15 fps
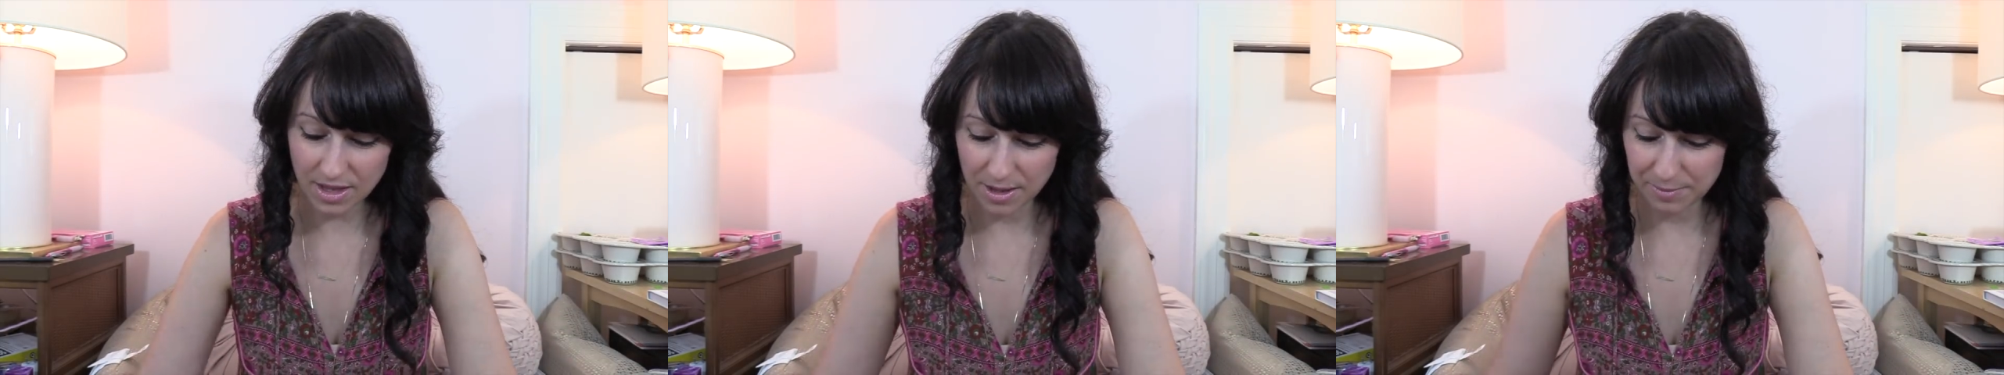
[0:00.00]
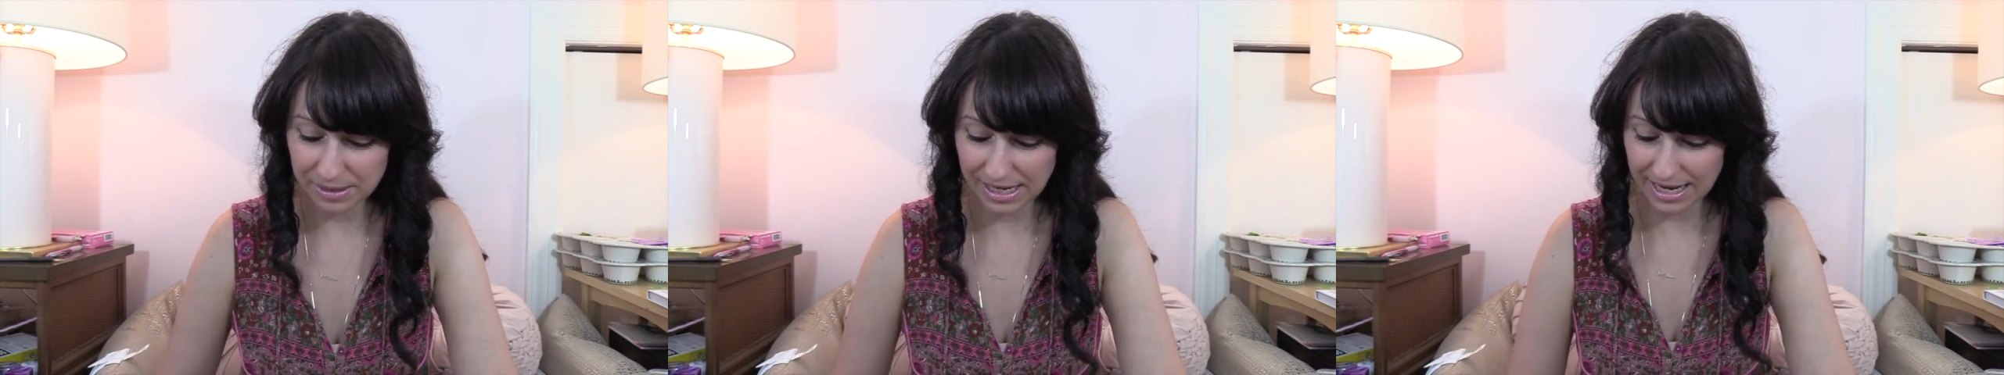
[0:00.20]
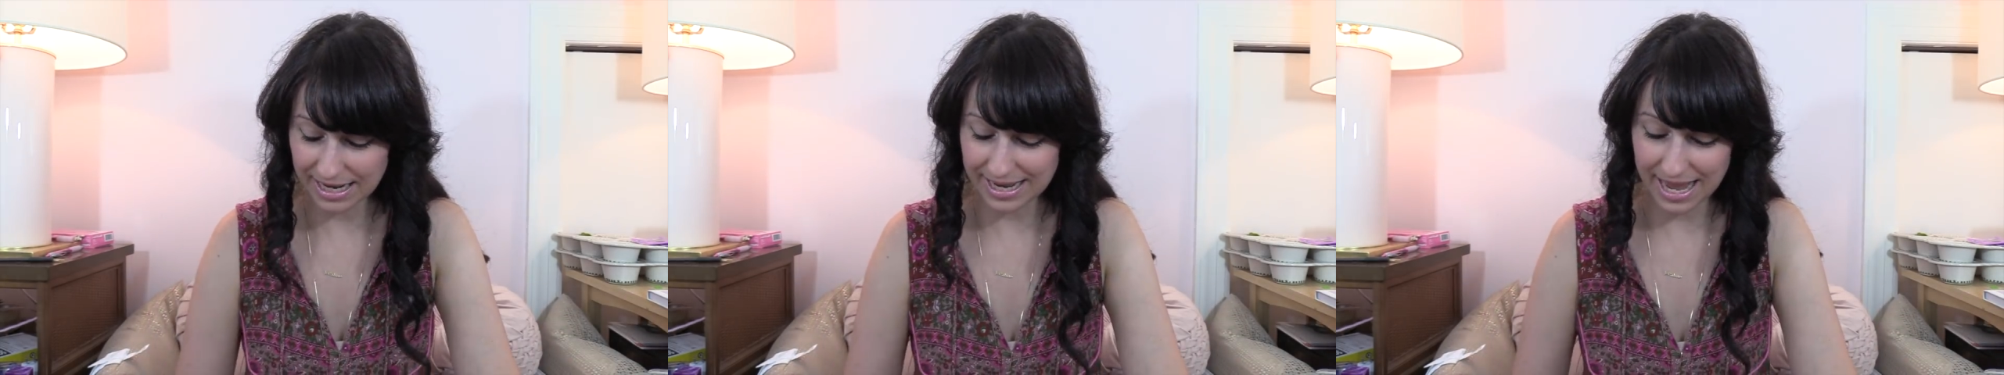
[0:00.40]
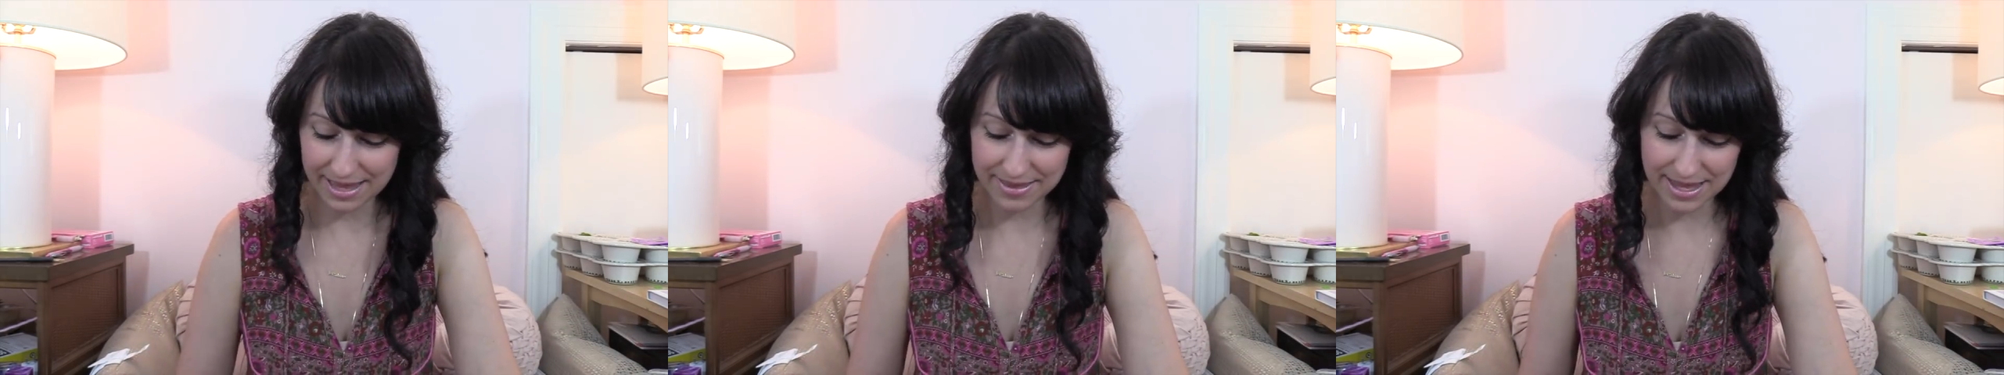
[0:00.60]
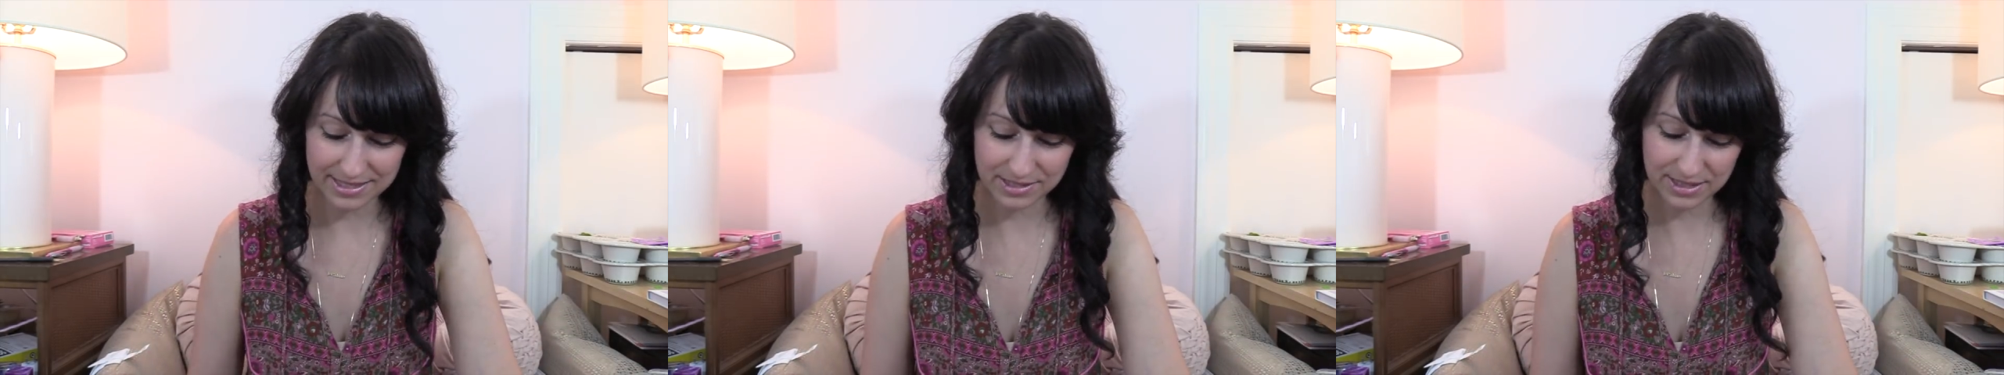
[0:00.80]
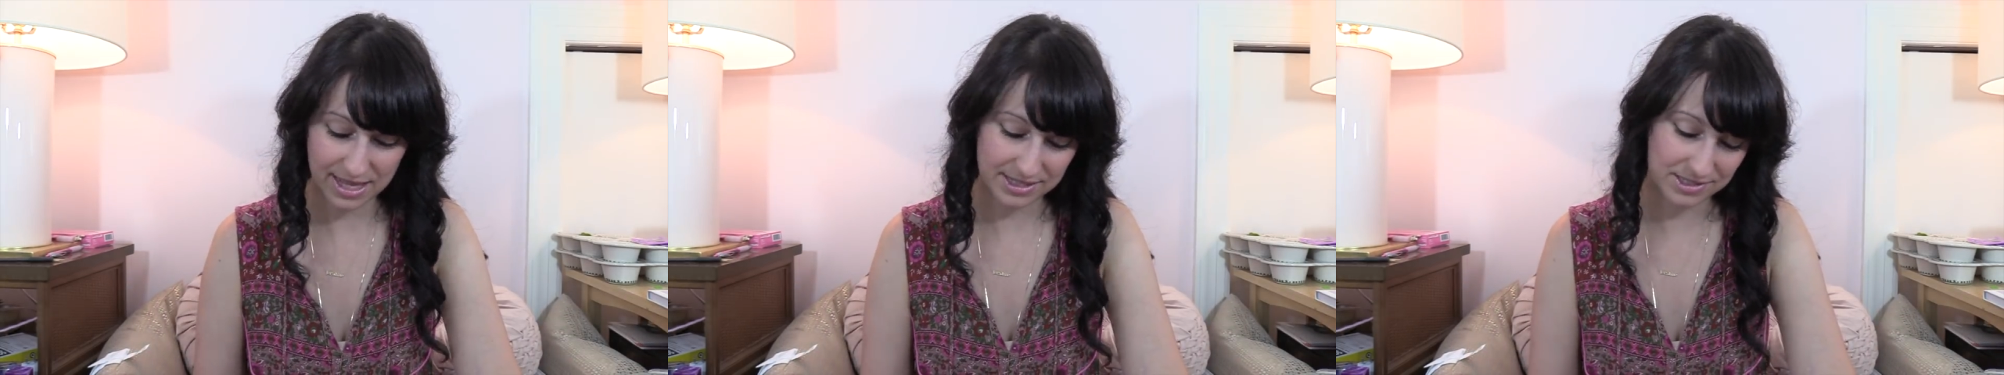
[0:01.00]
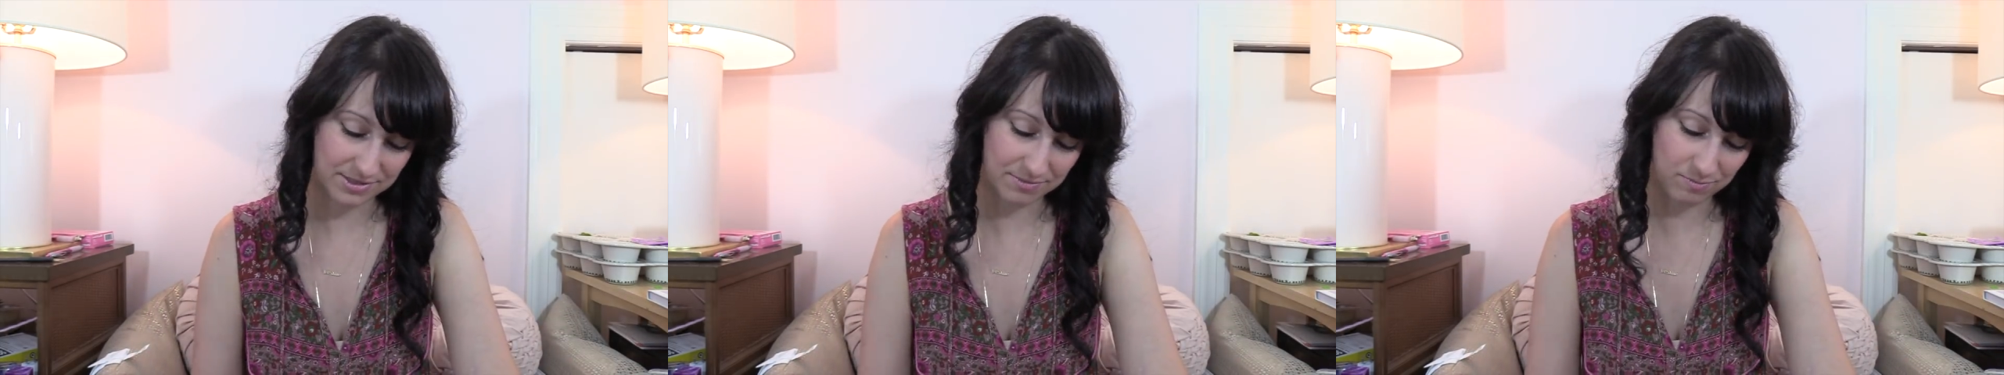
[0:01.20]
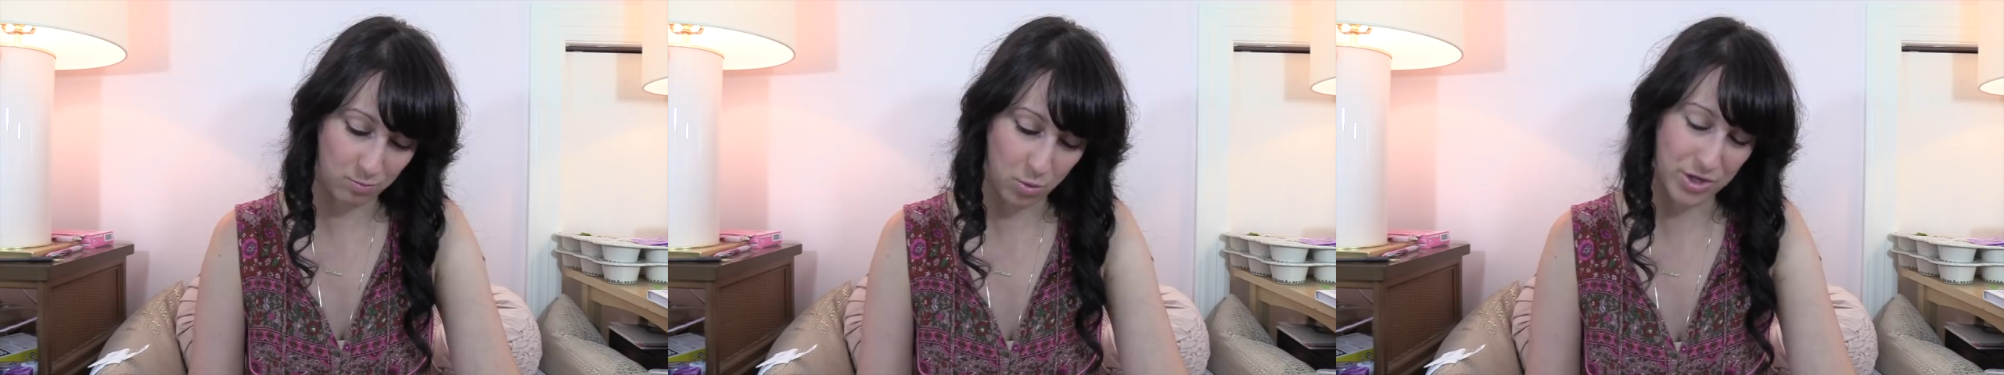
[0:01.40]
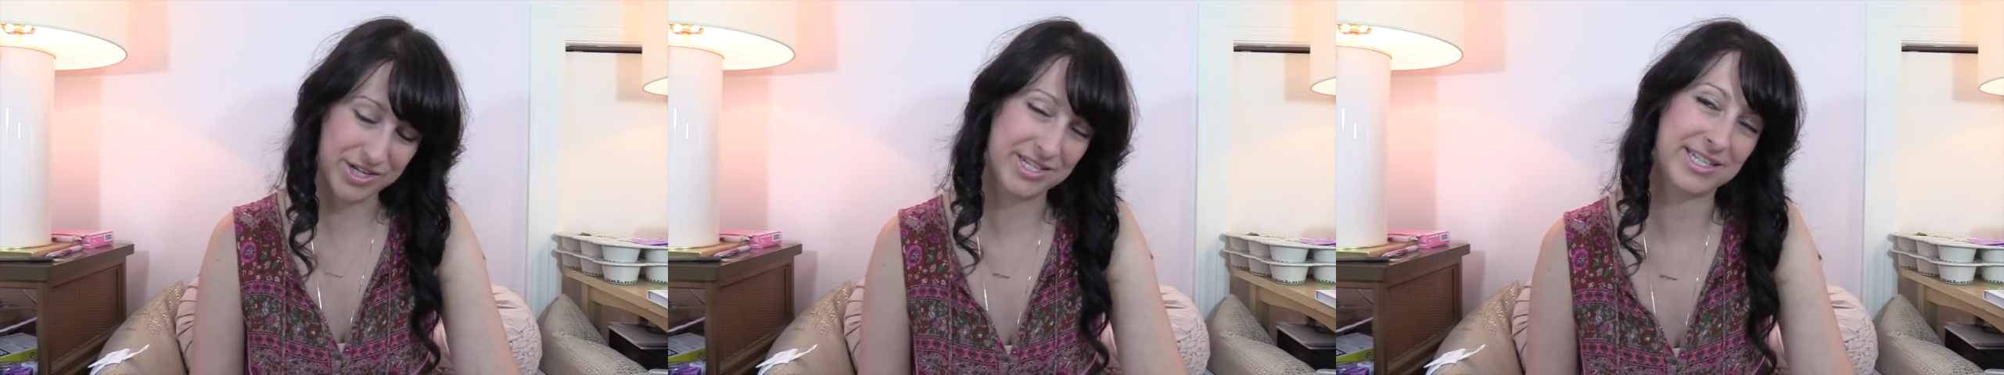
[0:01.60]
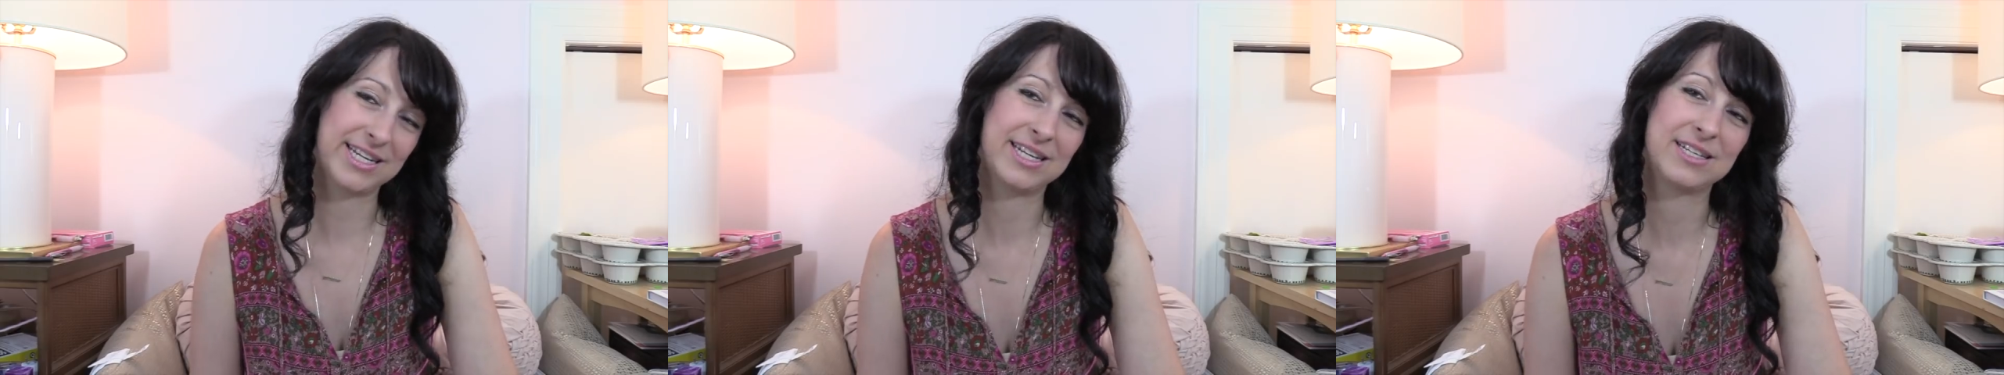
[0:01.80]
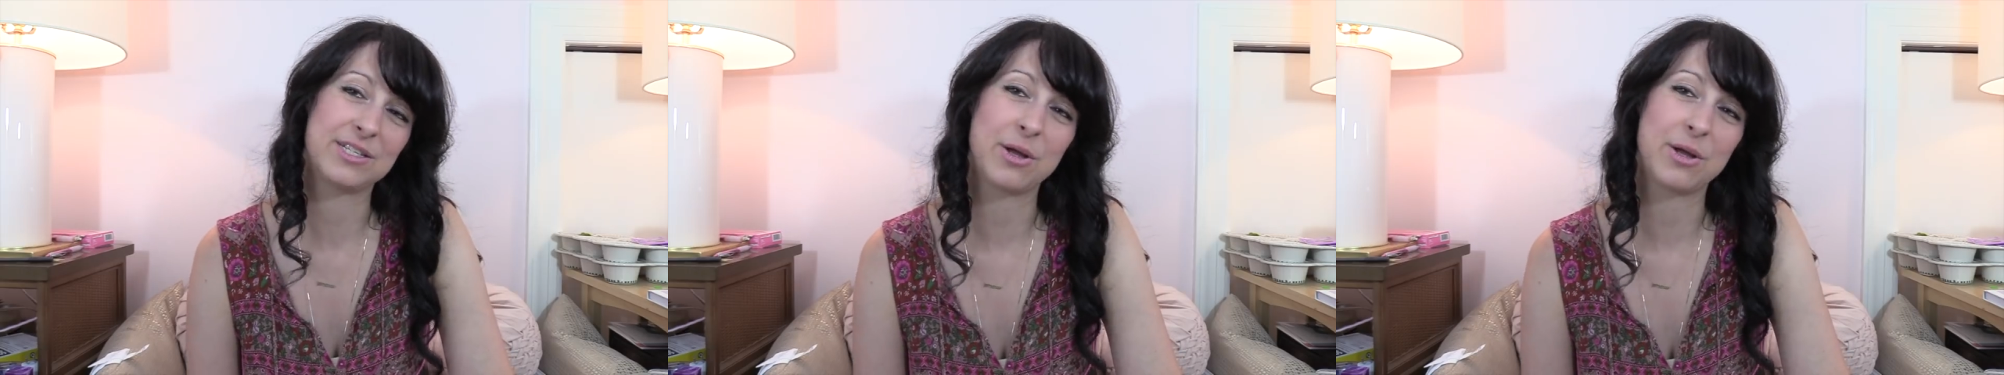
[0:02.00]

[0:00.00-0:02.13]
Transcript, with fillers: But again, that's that's worsted,